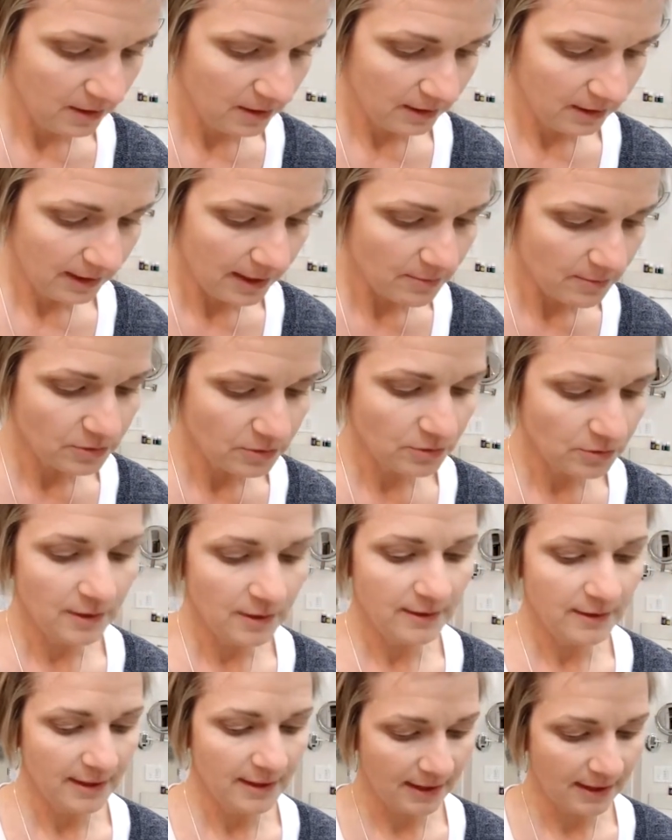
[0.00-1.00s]
Okay, we'll do it on
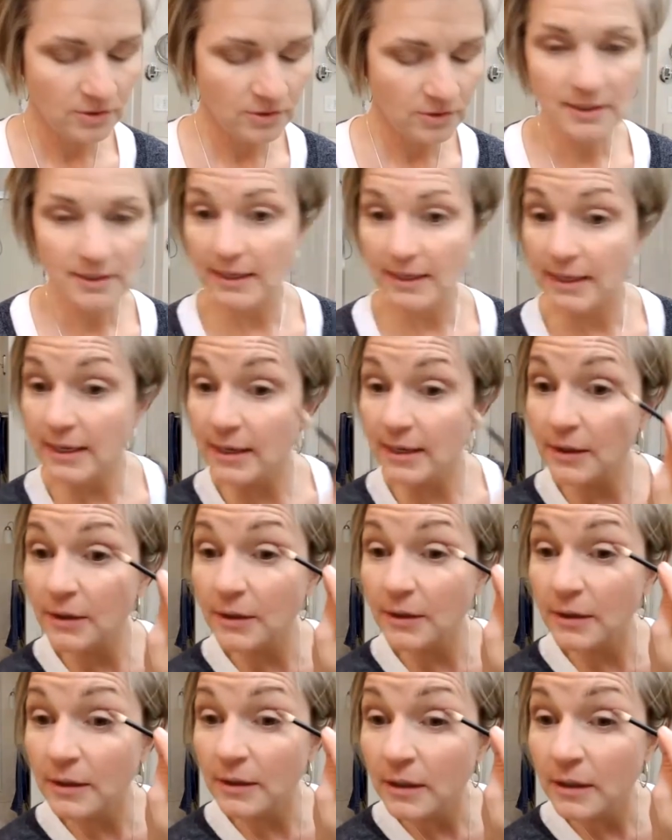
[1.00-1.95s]
the outside here.